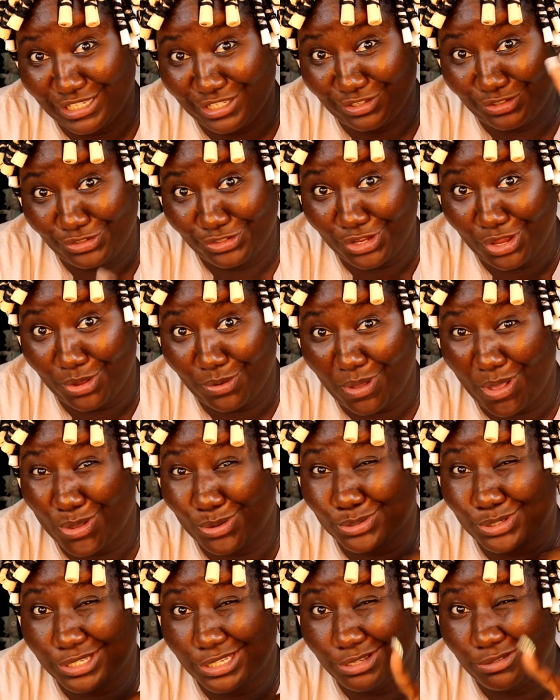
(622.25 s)
So
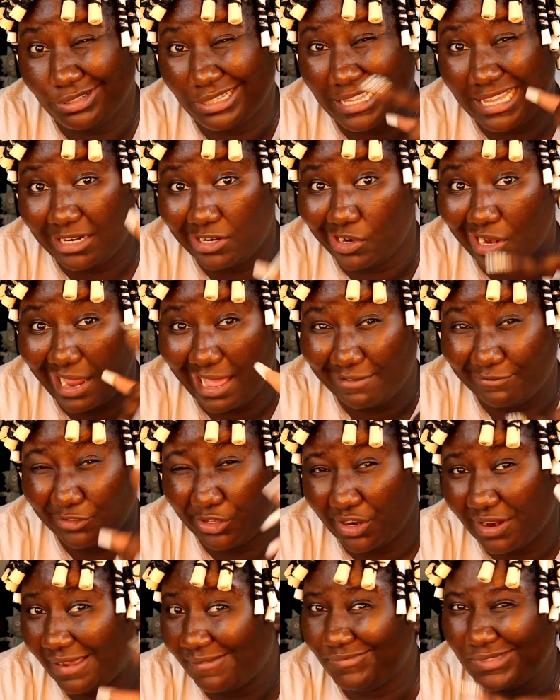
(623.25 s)
I'll see you later
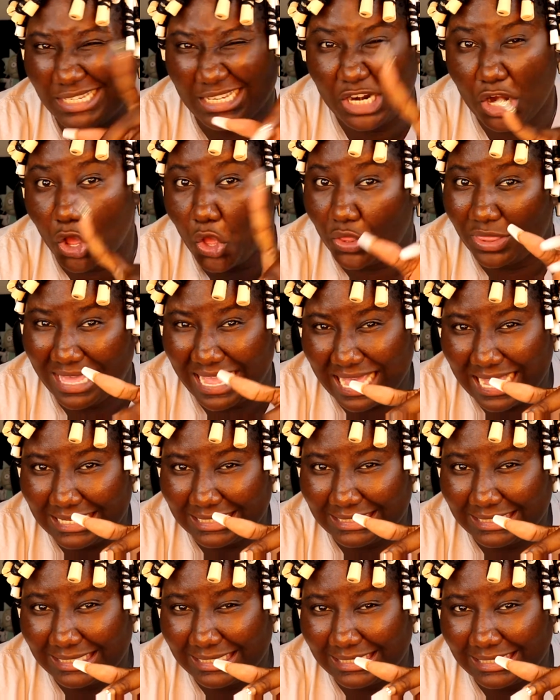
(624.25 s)
after I'm done all
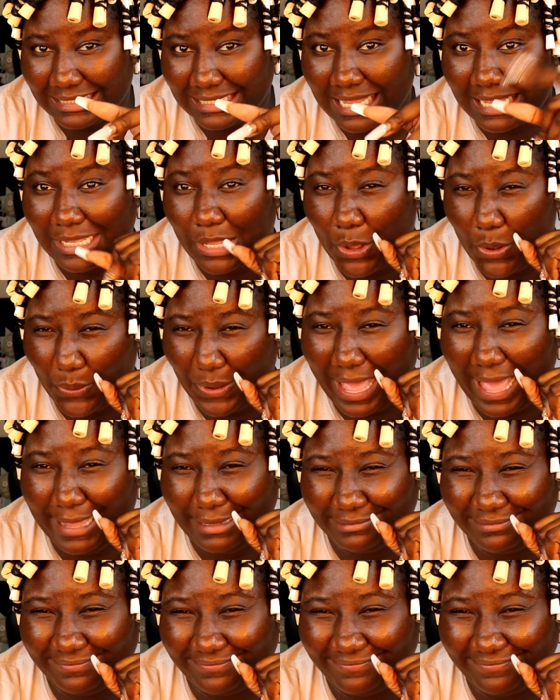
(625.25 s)
that. Okay?